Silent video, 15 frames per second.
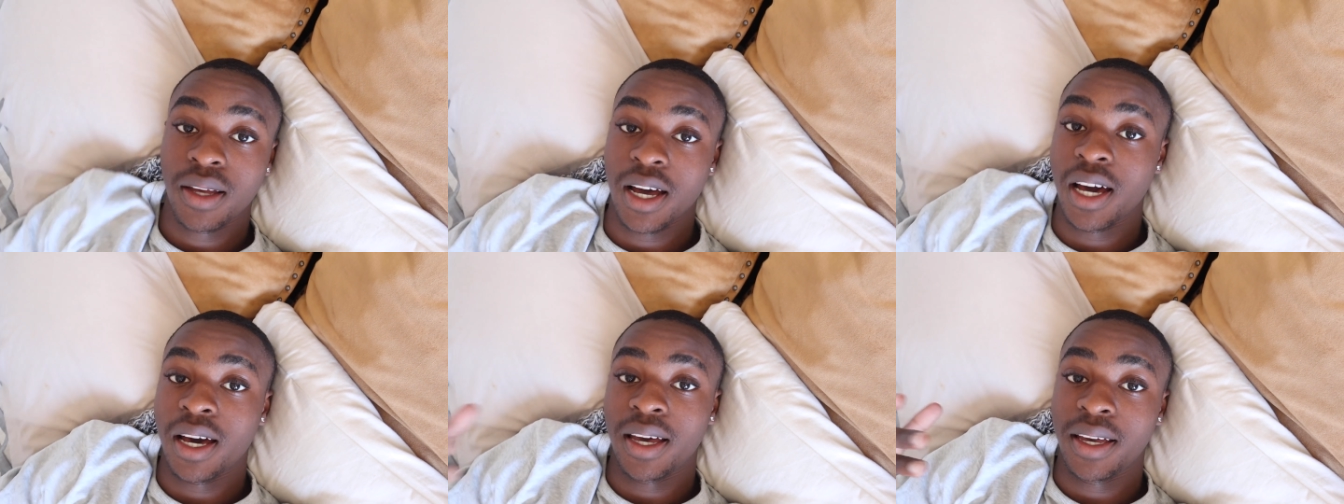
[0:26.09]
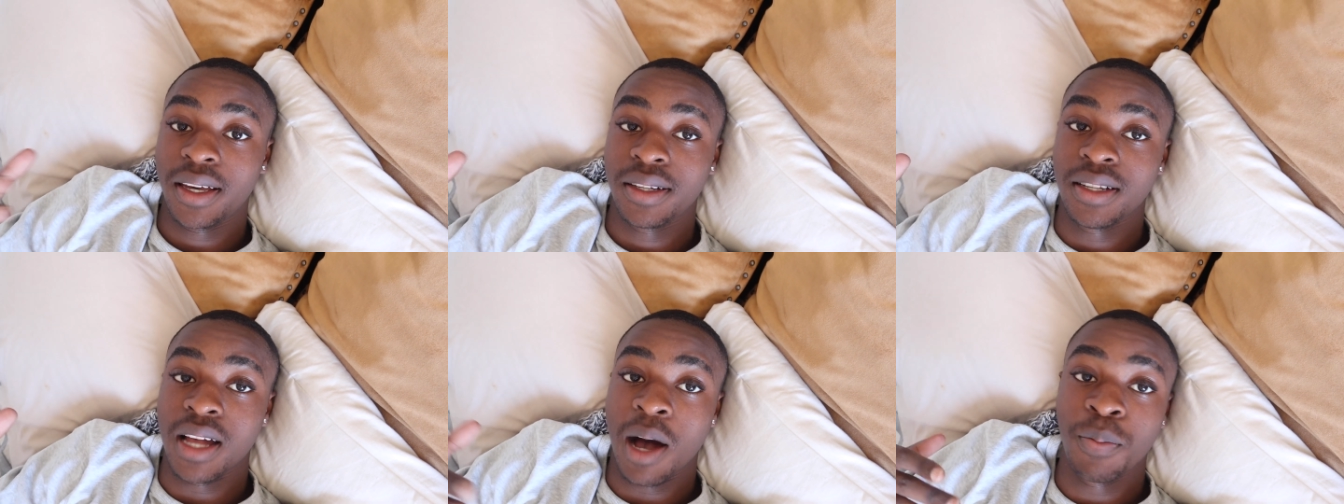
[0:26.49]

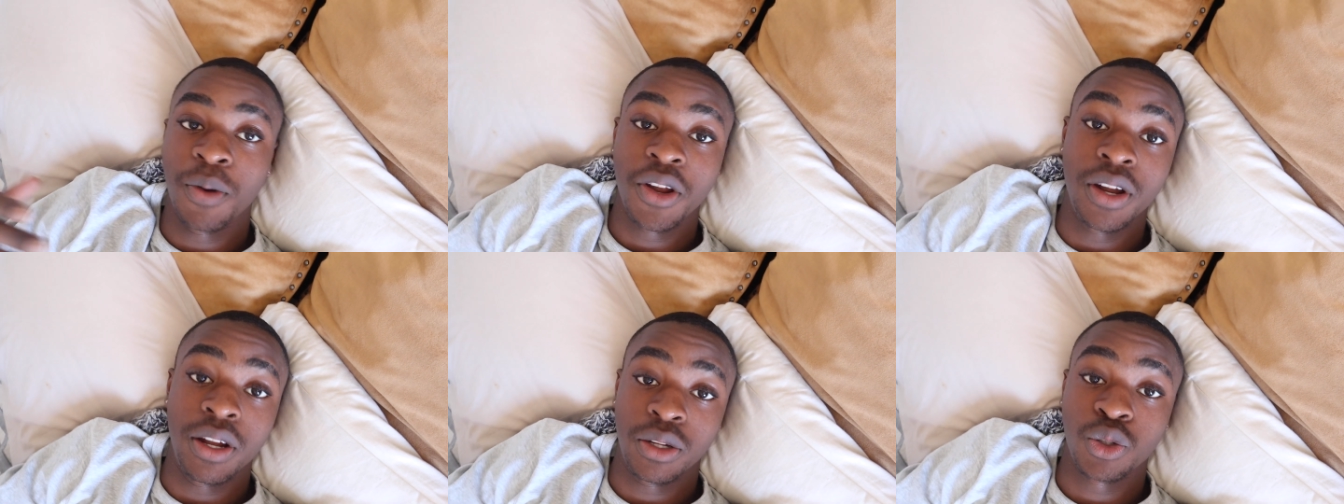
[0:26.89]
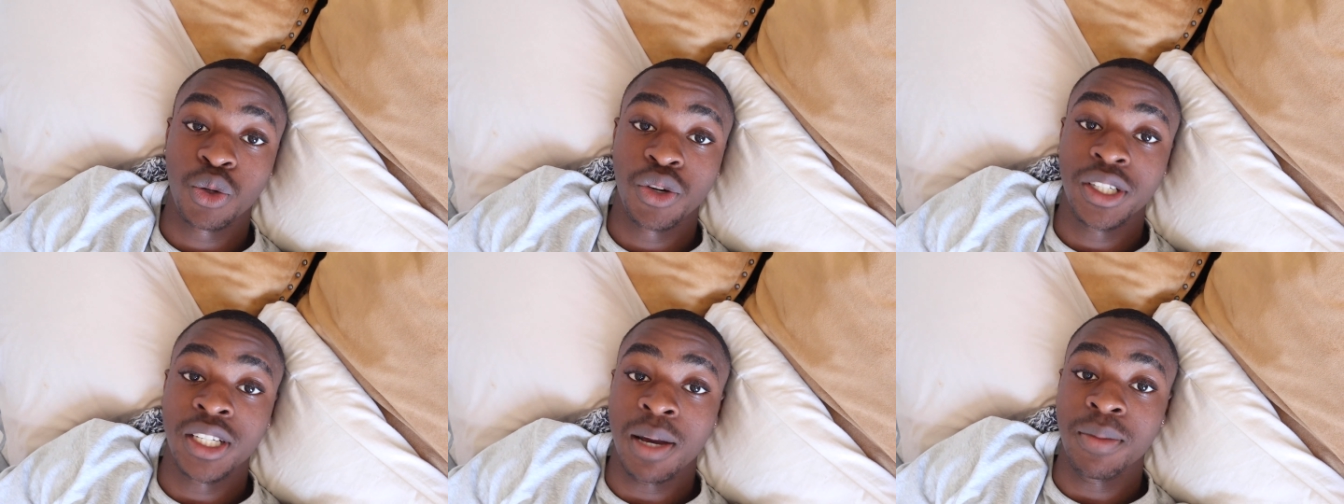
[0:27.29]
I uploaded a
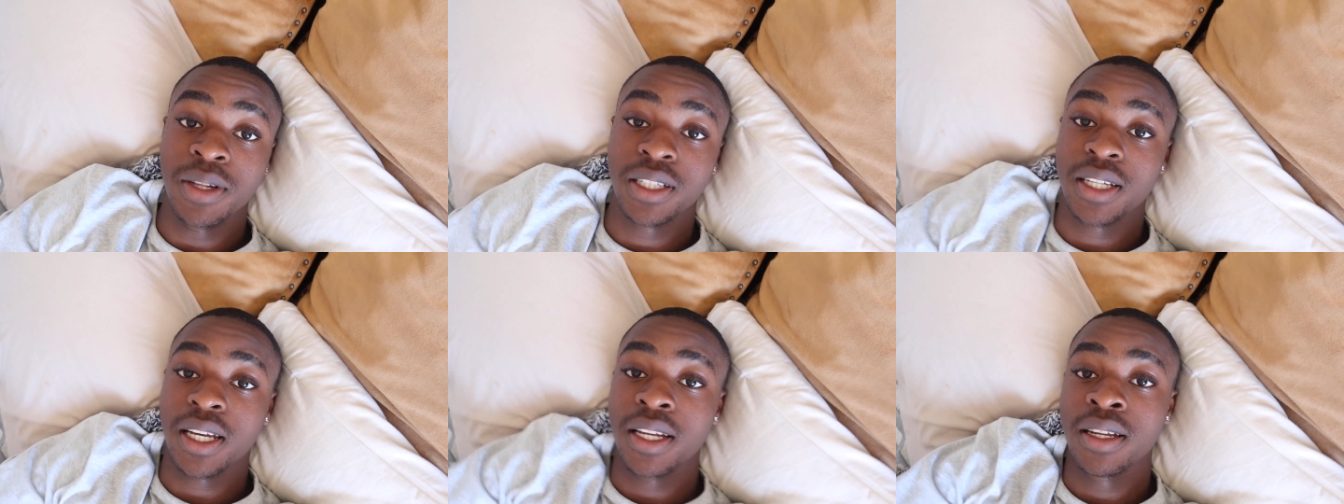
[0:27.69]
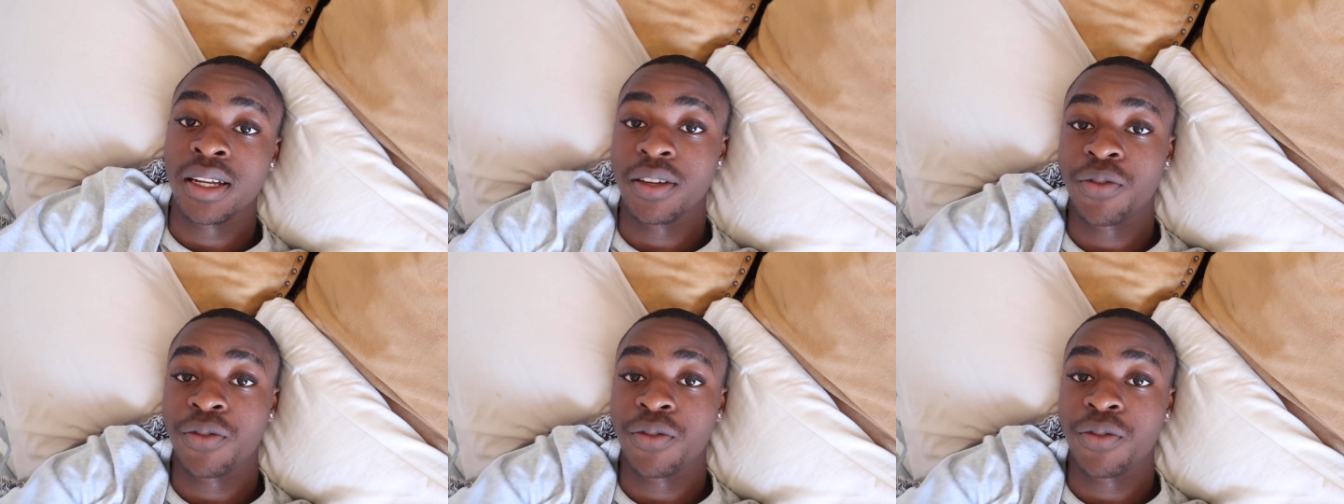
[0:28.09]
story time instead.